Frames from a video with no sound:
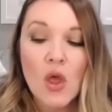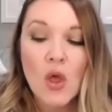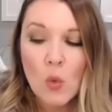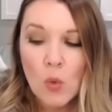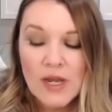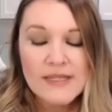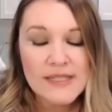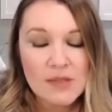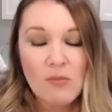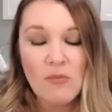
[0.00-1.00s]
what is
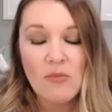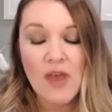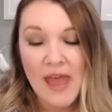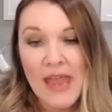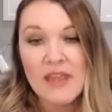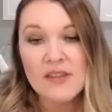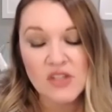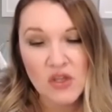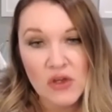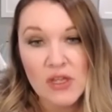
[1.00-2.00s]
in the highest
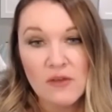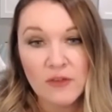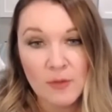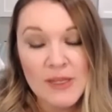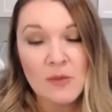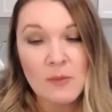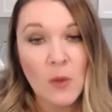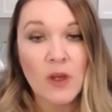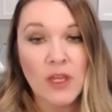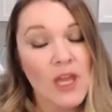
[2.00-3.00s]
good for me to be
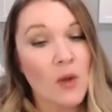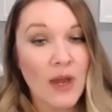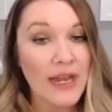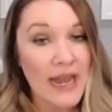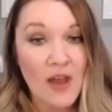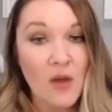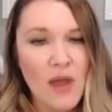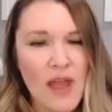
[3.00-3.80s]
working on right now?